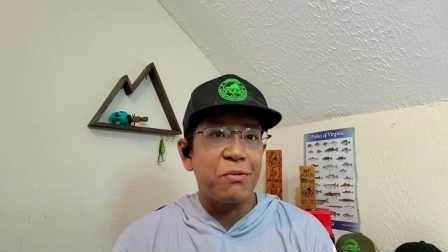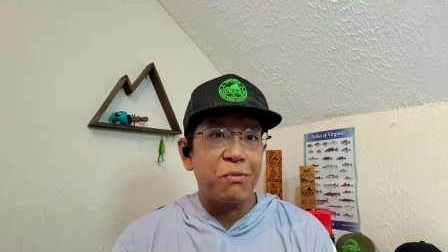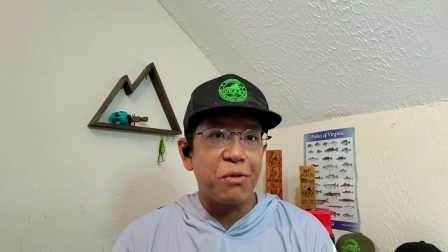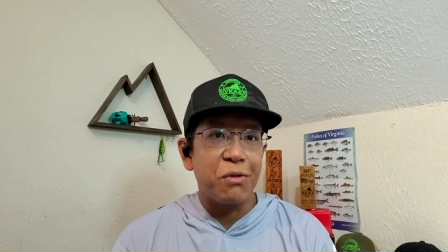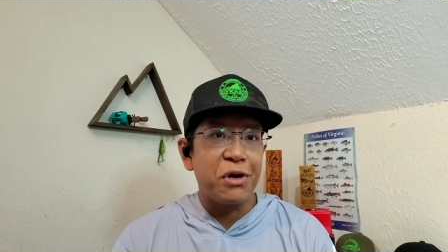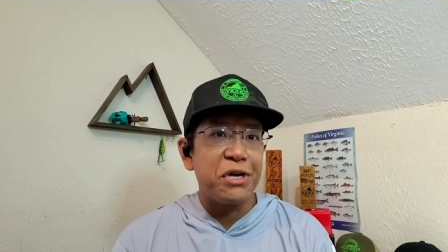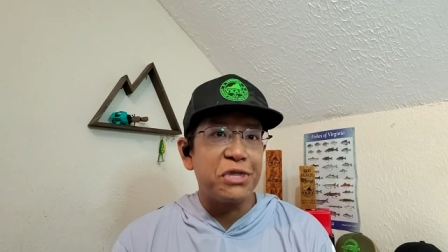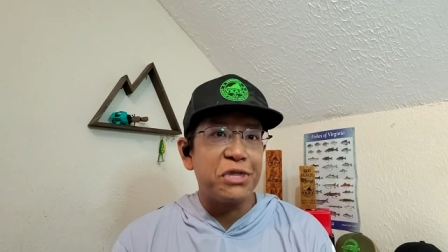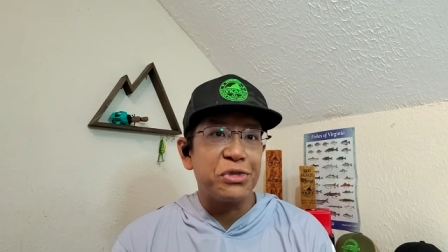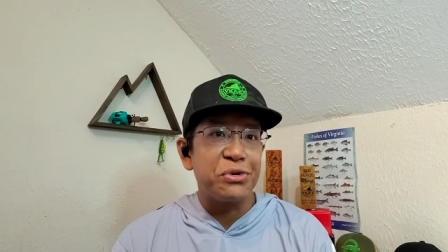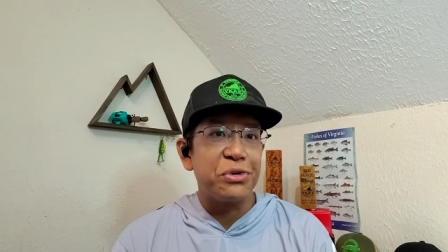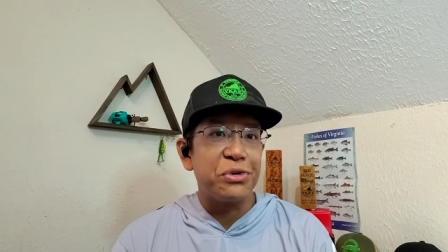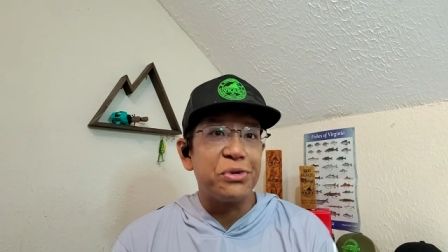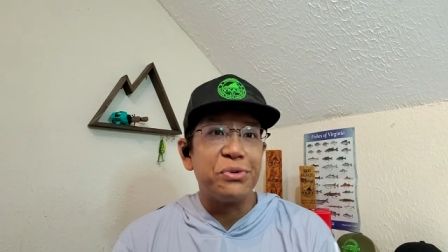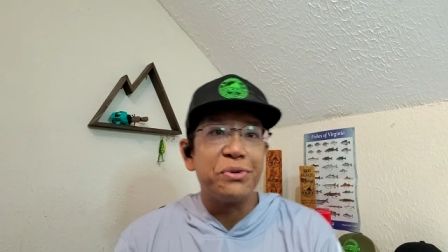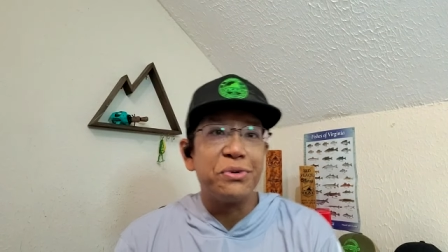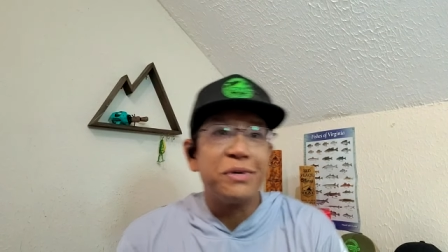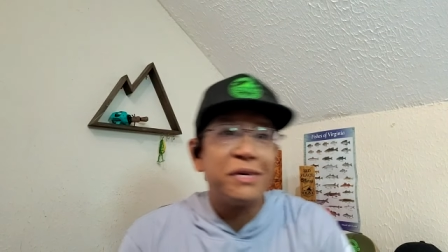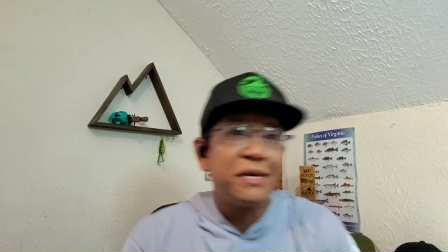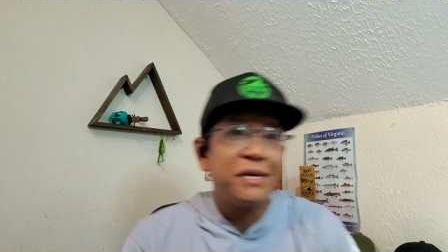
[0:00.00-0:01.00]
run it
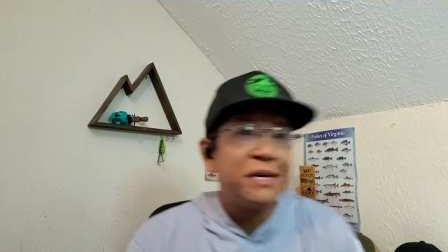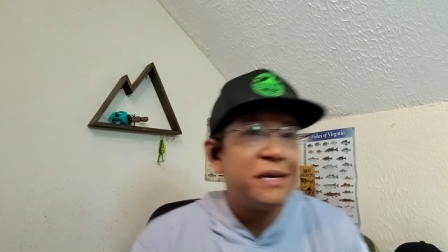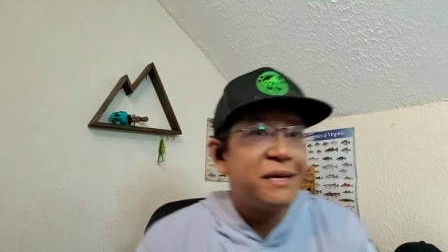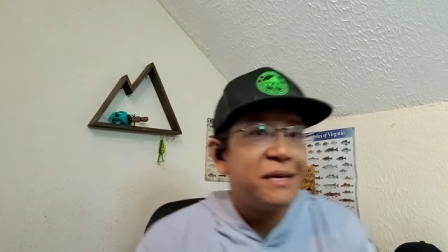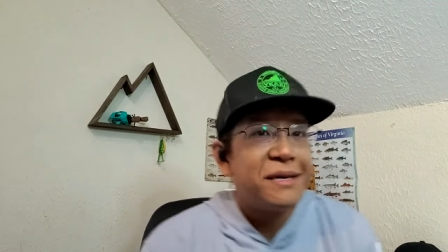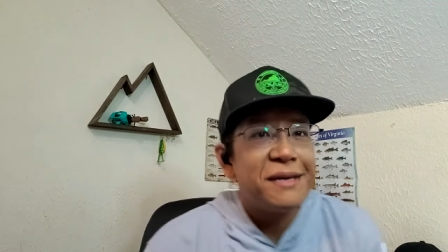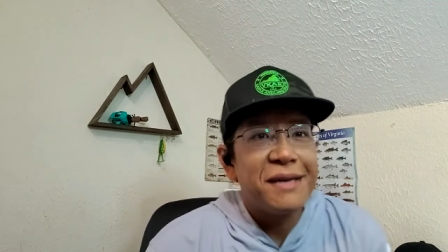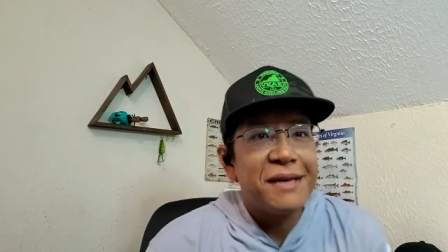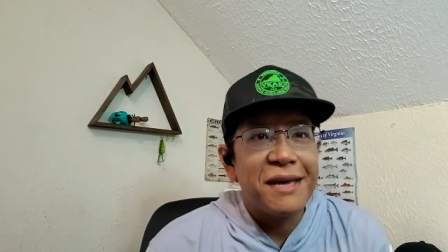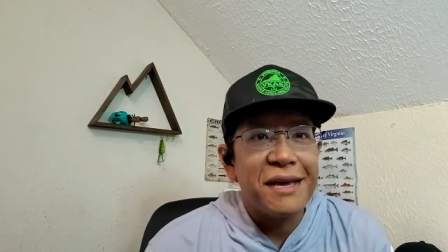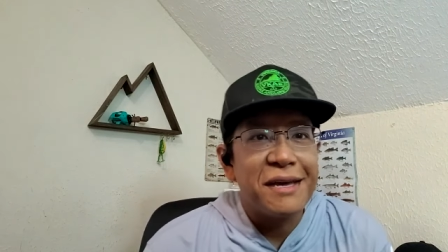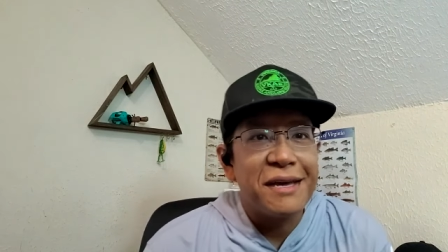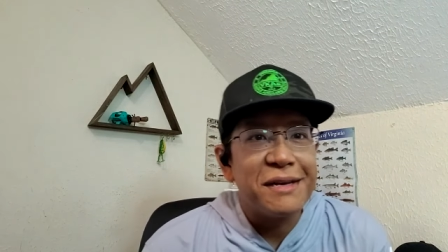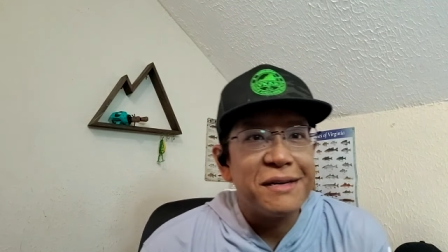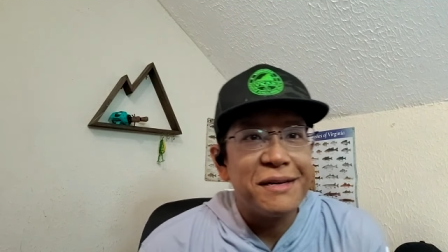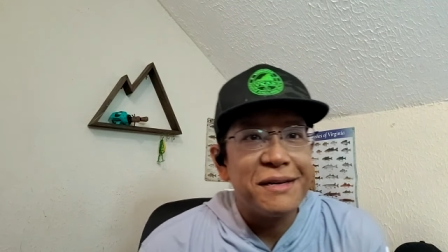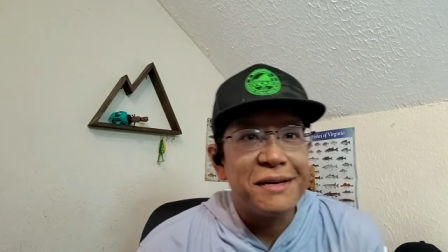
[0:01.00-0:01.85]
through. And,